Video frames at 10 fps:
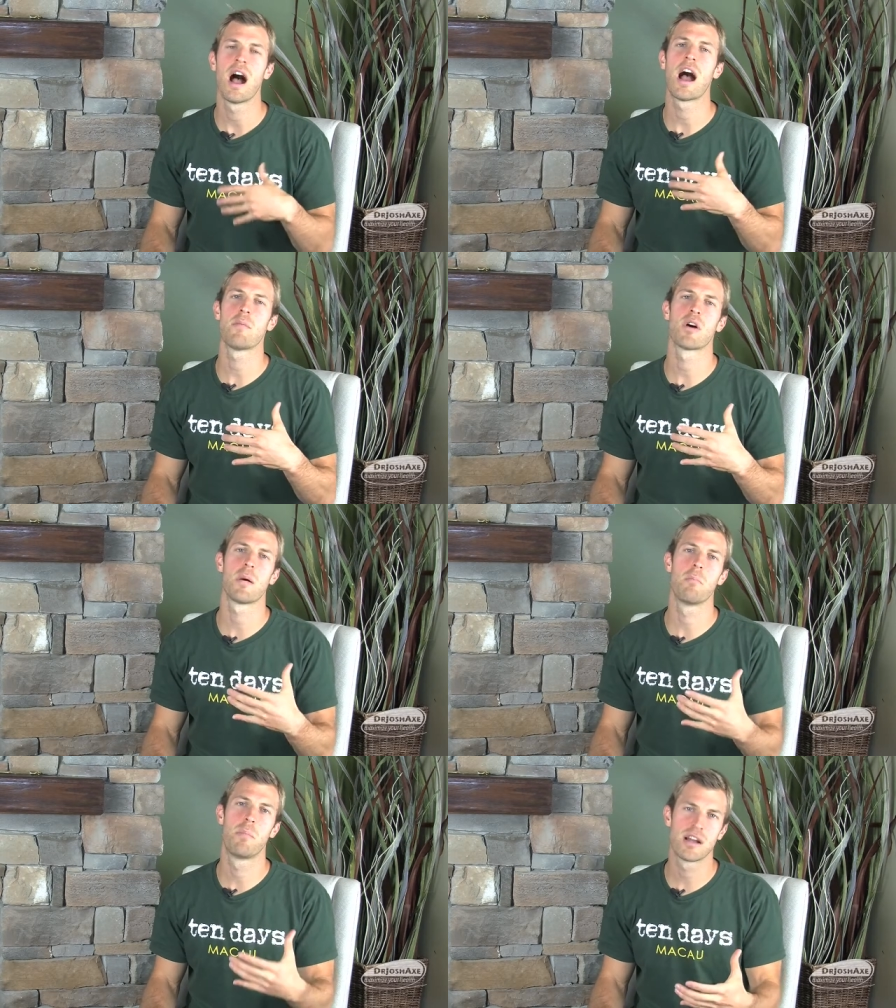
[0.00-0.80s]
I'm on
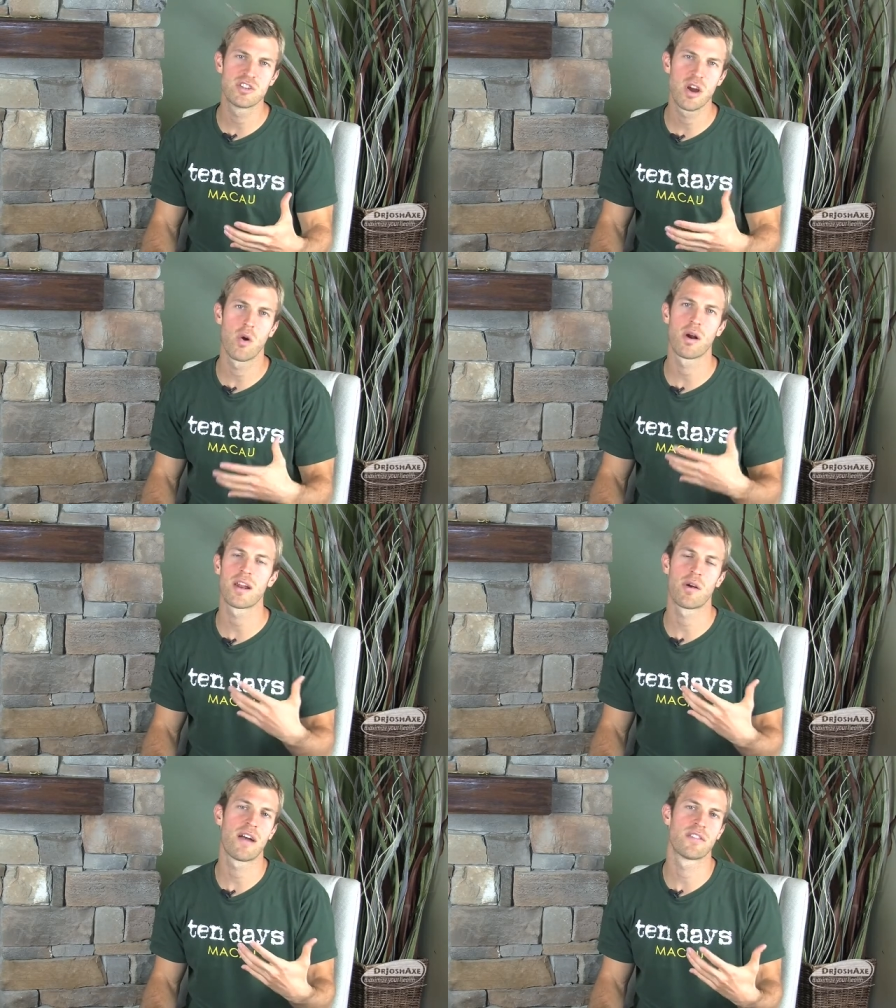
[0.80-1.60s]
a budget or I
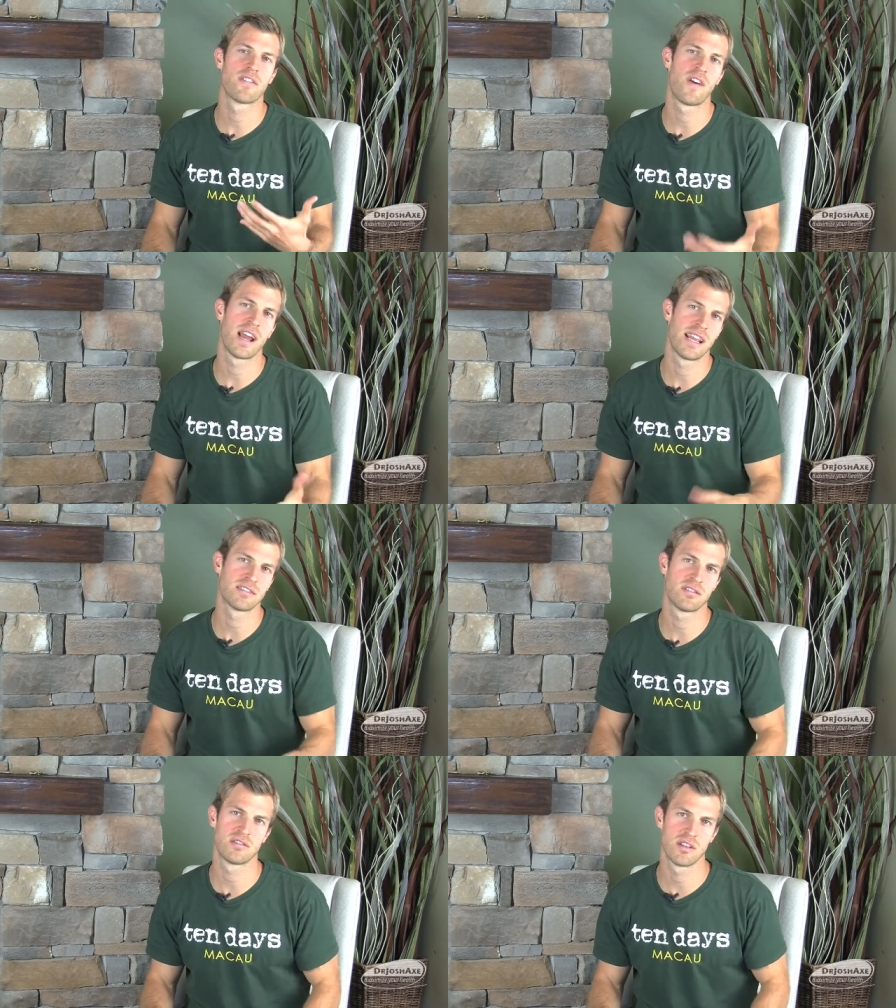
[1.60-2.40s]
don't have the
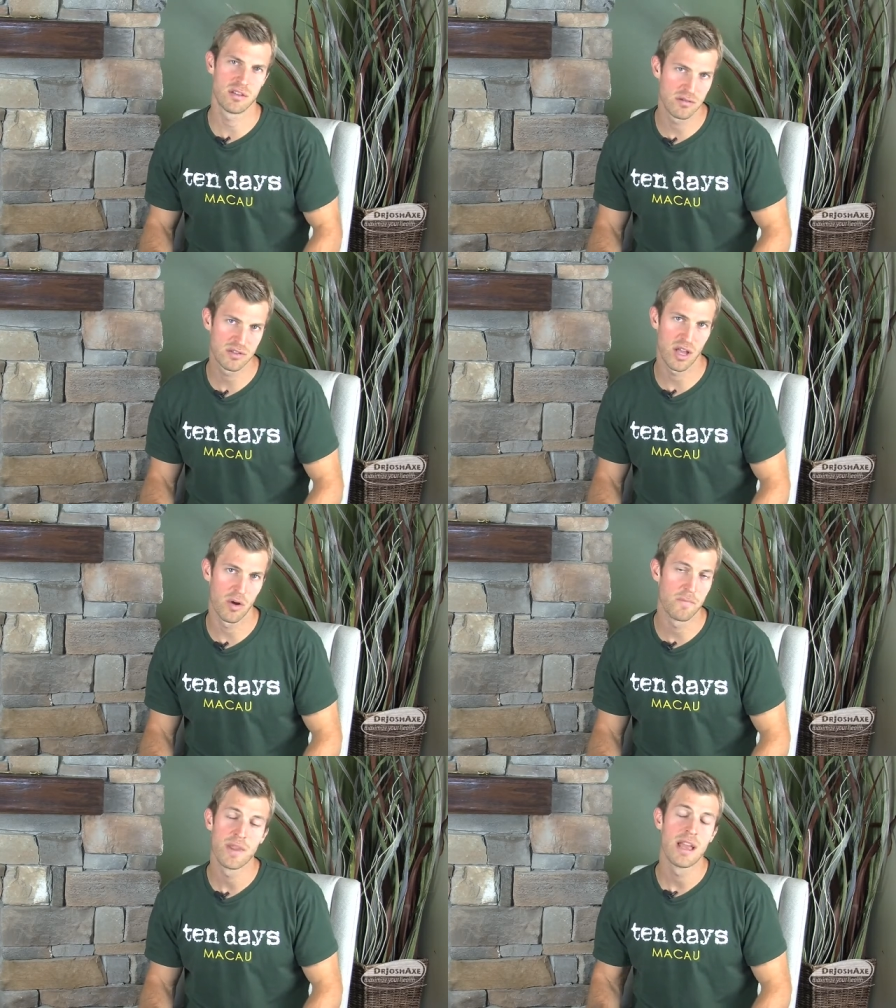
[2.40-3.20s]
finances to do
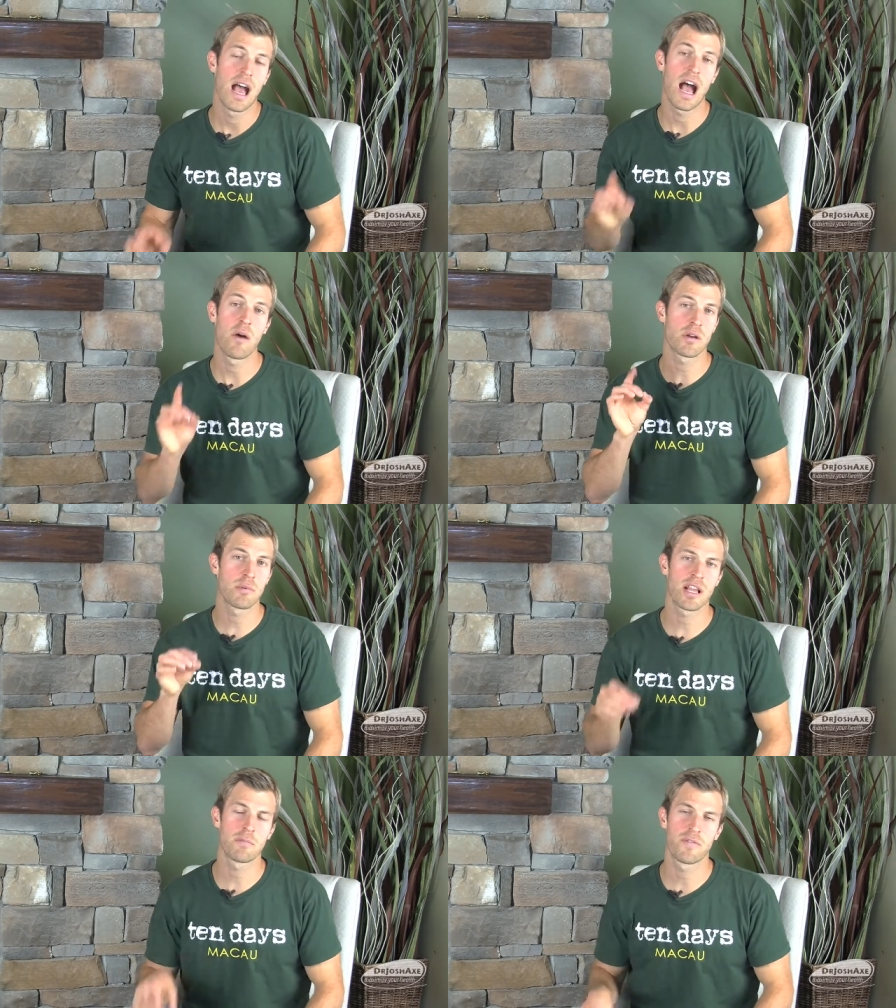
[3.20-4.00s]
so. I want to
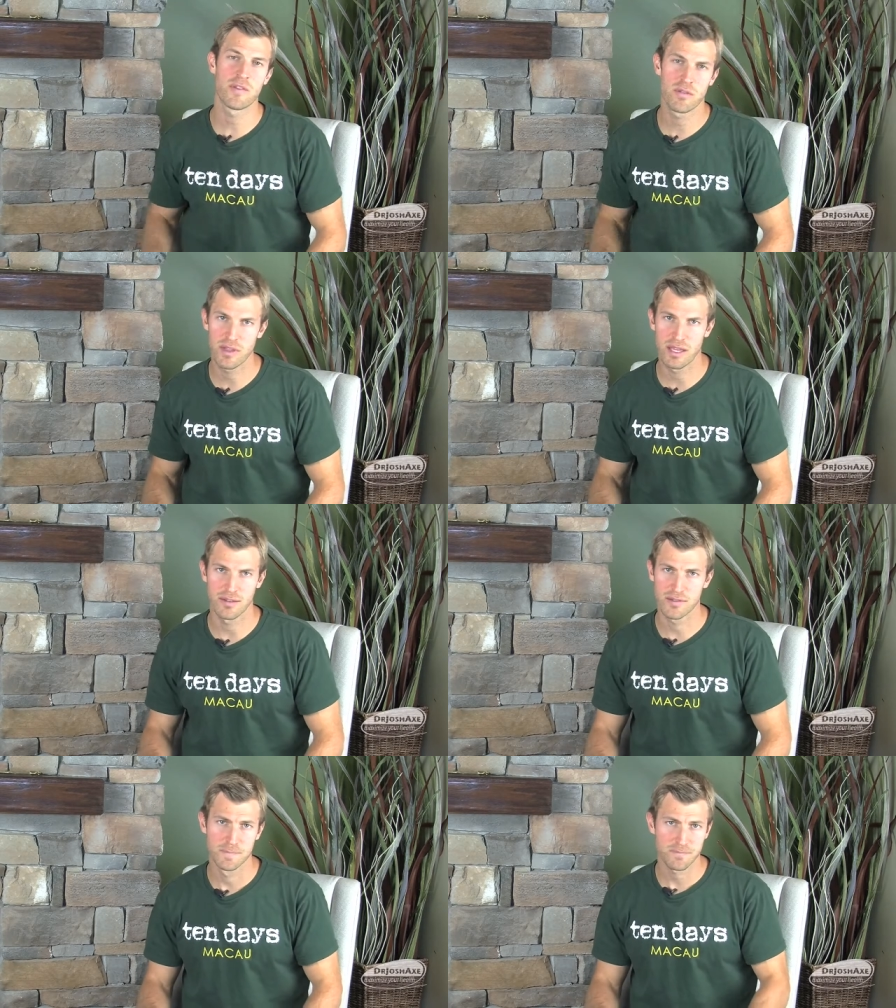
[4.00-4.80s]
bring up a few
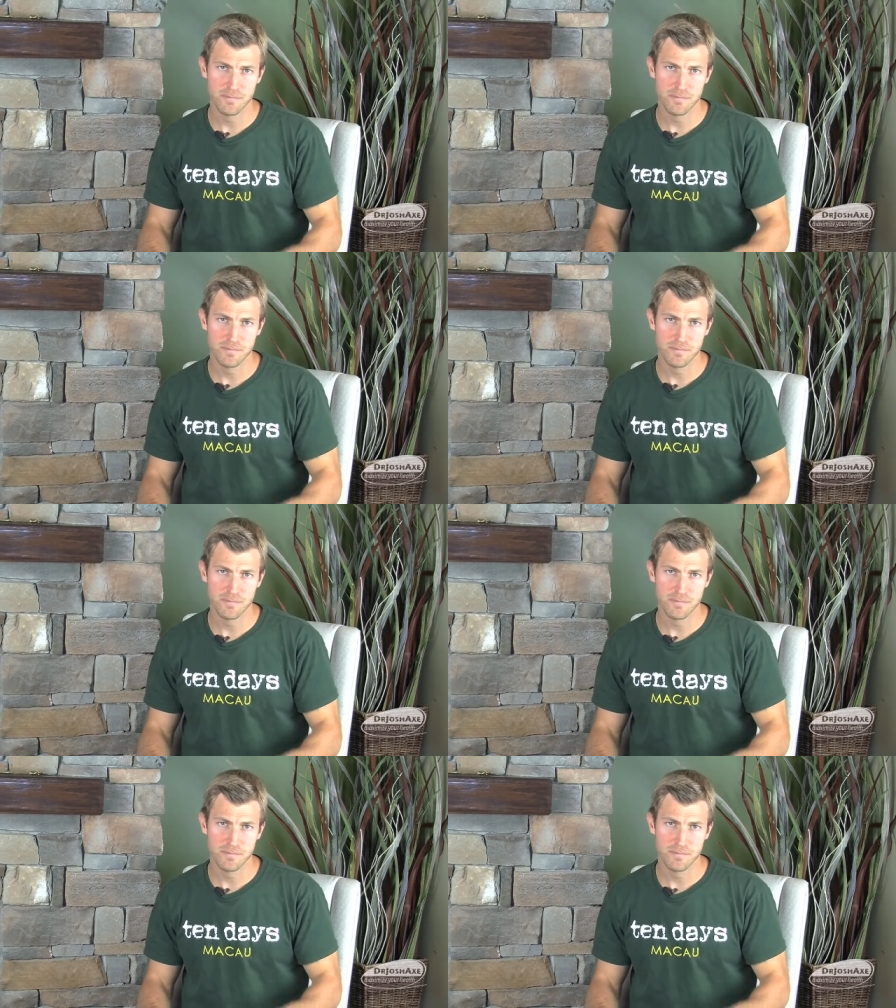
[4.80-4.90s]
things.